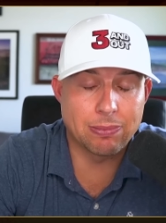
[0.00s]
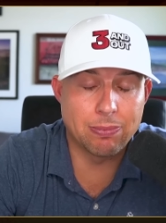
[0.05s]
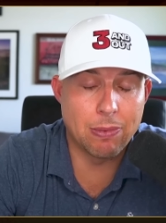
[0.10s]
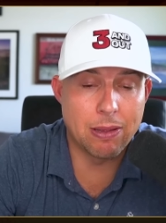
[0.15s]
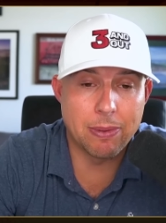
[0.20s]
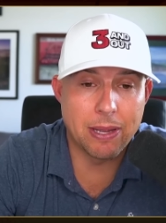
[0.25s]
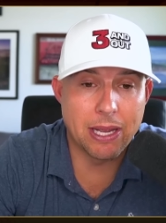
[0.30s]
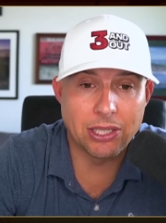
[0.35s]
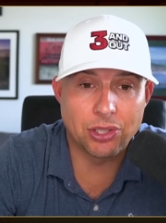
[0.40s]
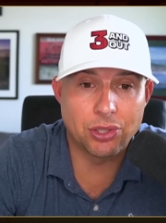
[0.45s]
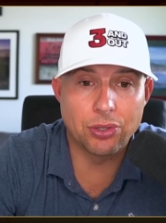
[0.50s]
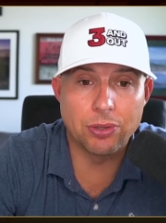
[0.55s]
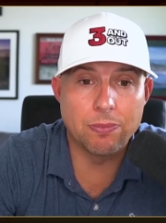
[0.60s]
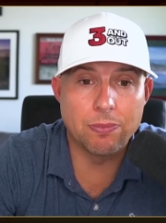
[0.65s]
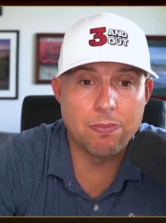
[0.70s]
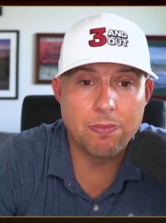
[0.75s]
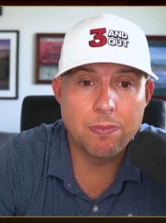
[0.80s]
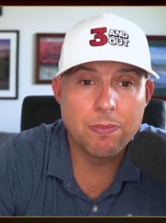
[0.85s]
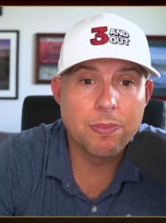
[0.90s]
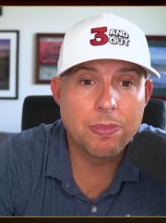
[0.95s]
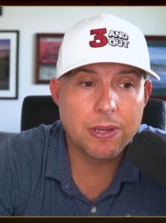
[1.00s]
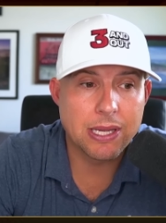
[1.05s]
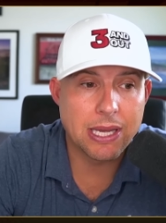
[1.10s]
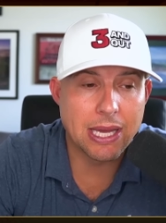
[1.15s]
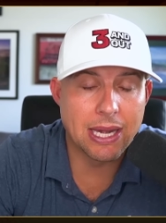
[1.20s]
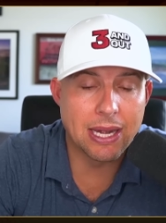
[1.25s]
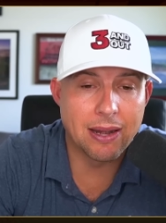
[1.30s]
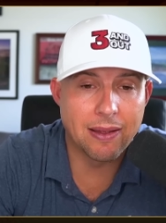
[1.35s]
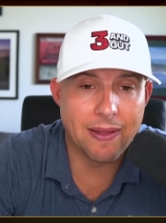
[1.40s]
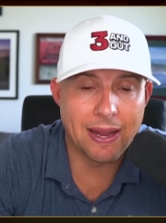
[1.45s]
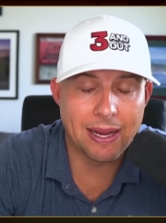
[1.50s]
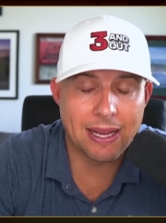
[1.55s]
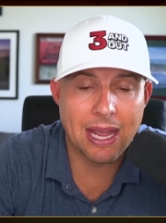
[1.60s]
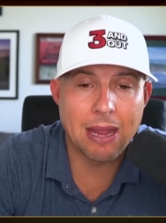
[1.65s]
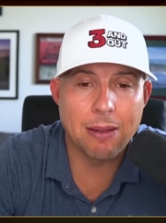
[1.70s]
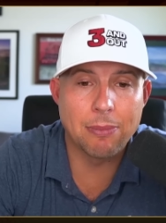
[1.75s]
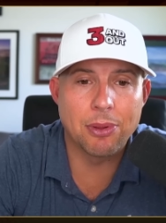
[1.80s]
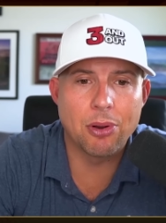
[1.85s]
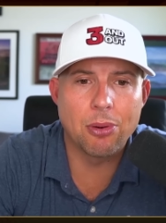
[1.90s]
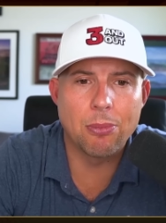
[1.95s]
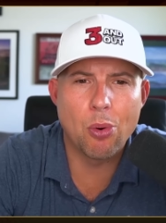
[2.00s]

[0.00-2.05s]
Maybe I should get into that game a little